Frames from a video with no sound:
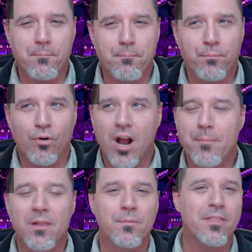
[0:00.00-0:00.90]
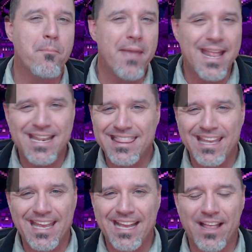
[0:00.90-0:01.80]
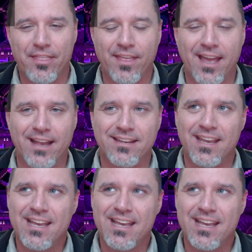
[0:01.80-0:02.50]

problem with men thing, that